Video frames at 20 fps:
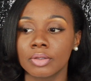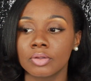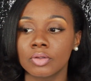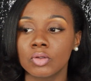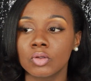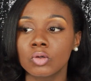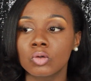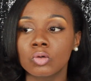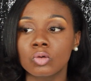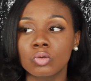
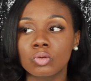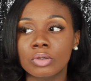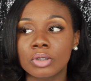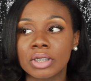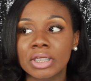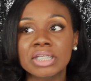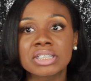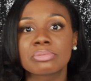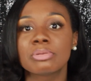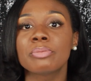You
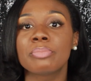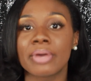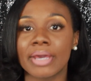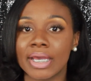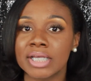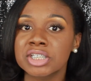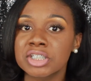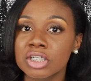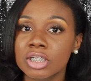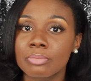need to be
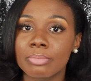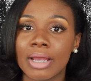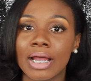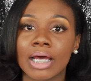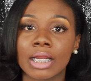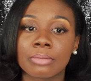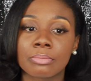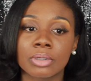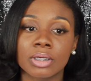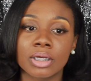passionate
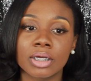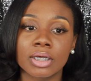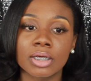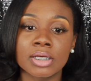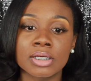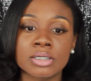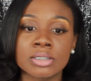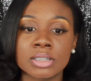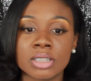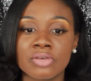about it,
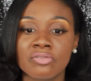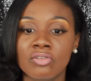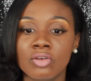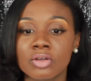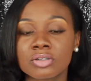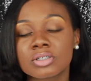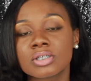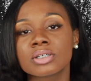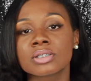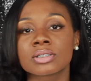because if
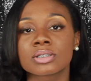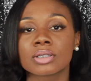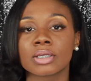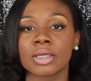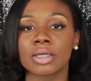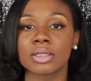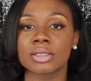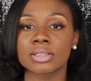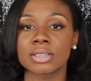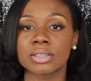you just
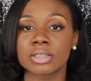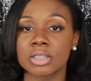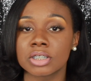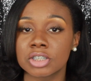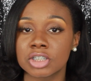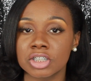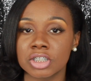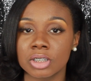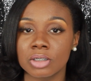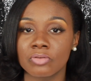get into
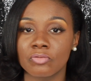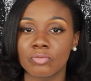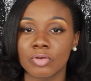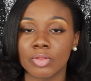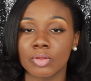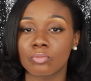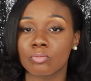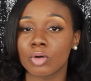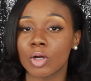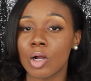teaching for
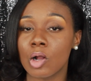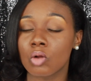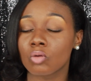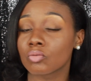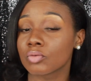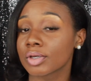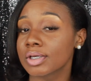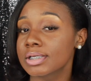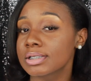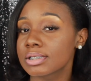the
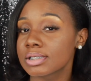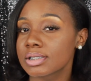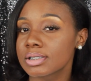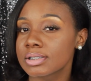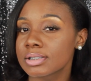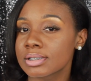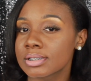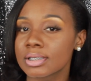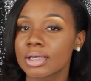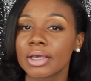wrong
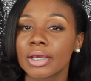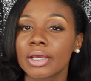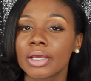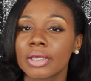reasons,